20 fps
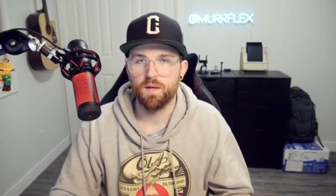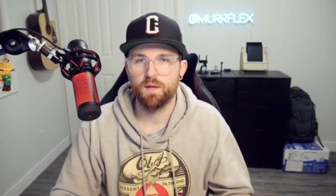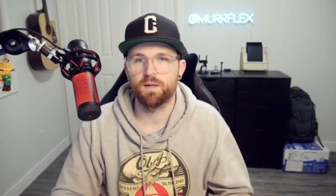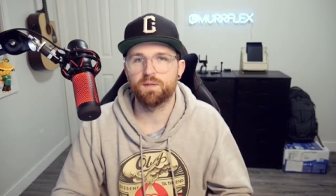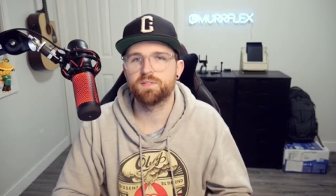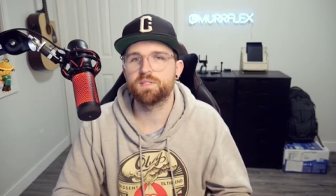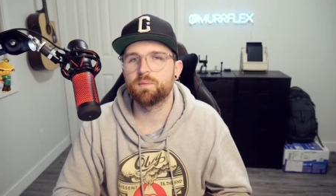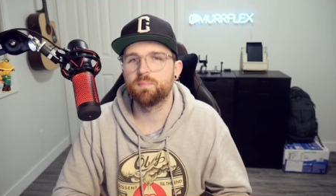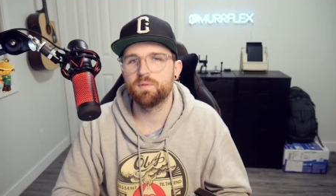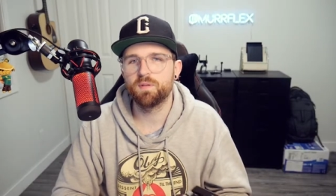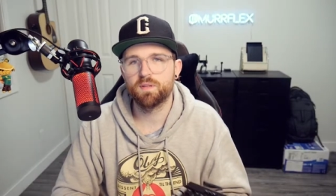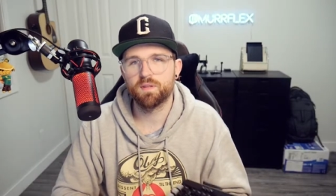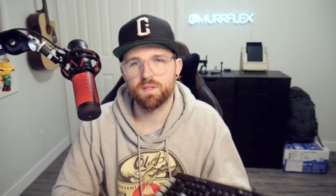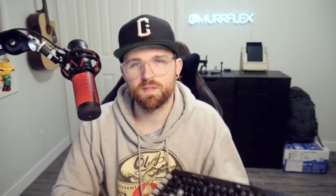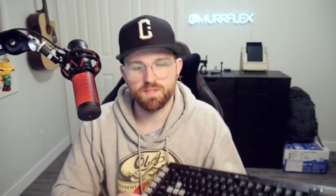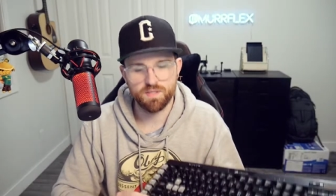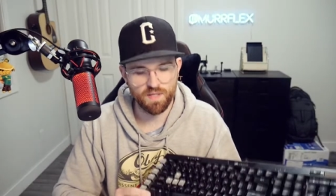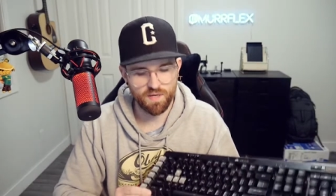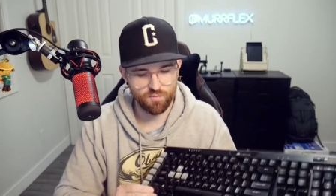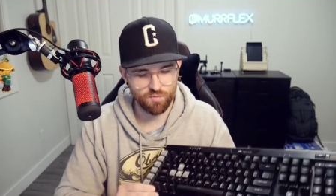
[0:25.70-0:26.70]
Now, some of the
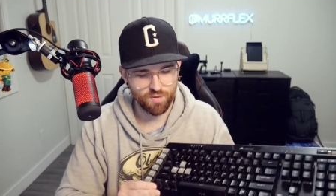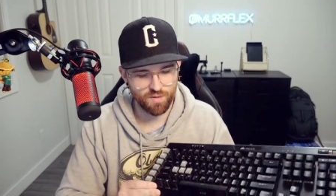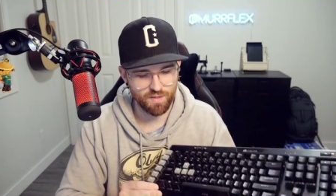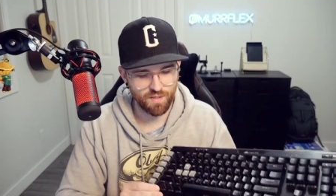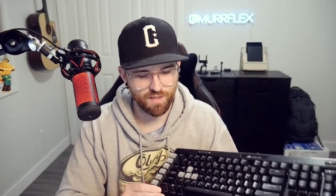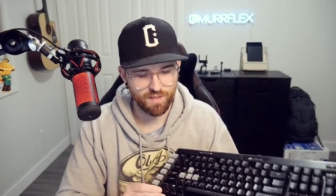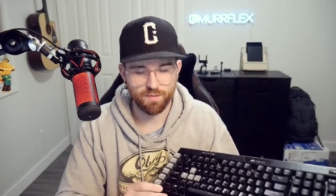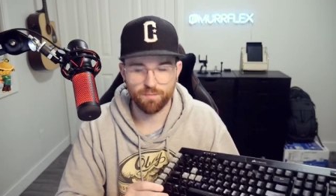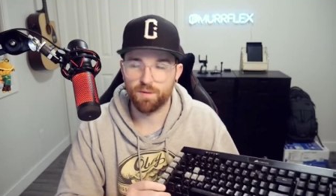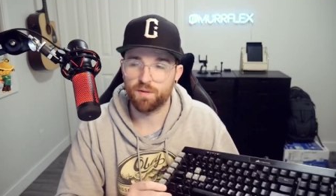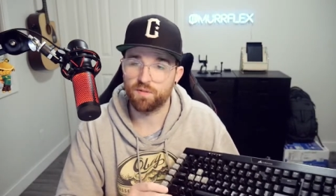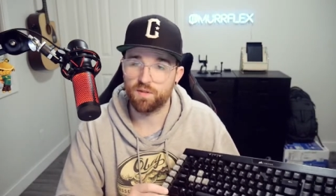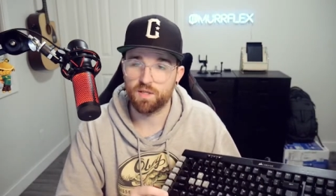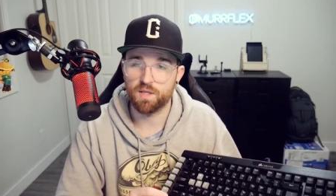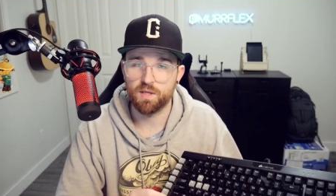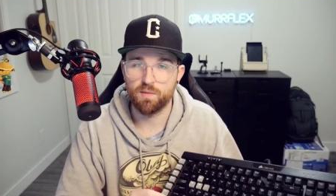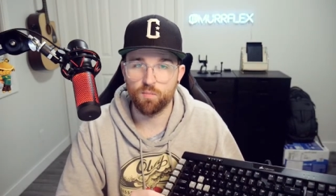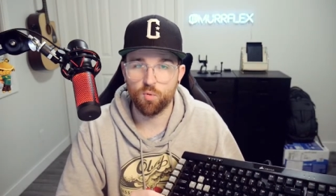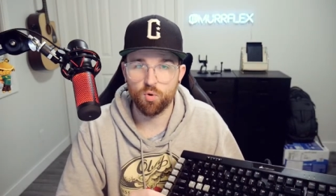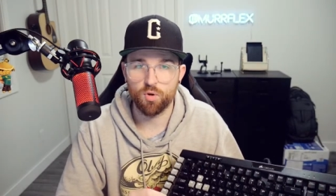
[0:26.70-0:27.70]
things that I really like about the
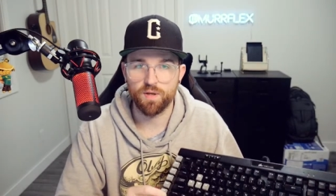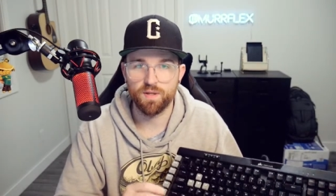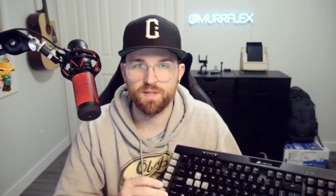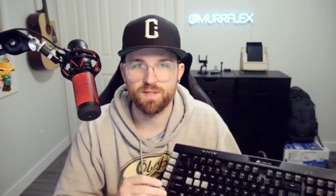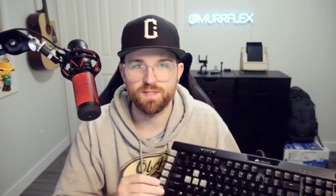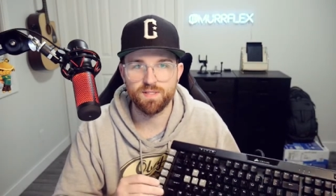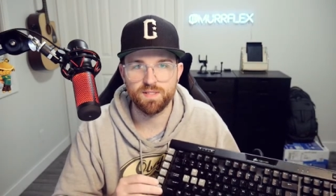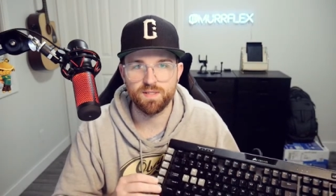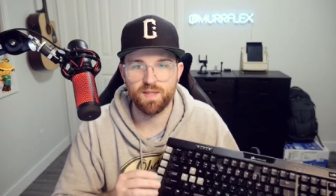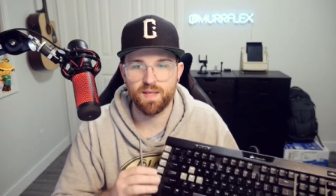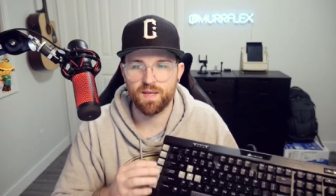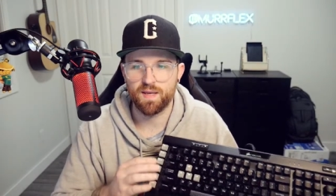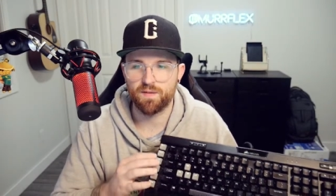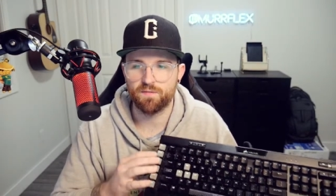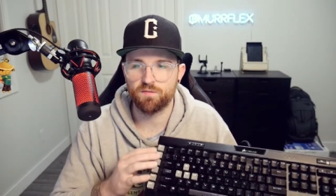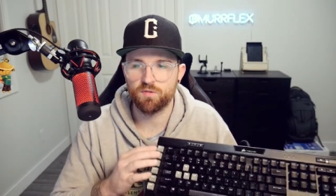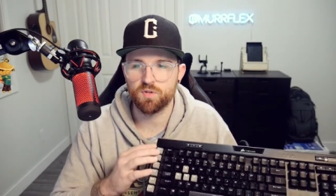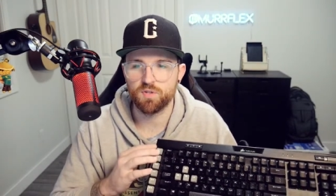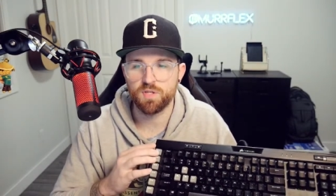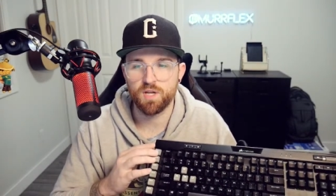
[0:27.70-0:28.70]
keyboard is that
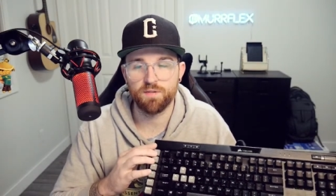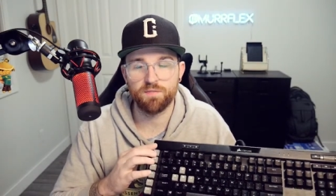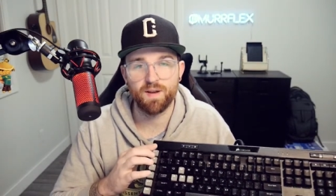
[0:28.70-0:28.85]
first off,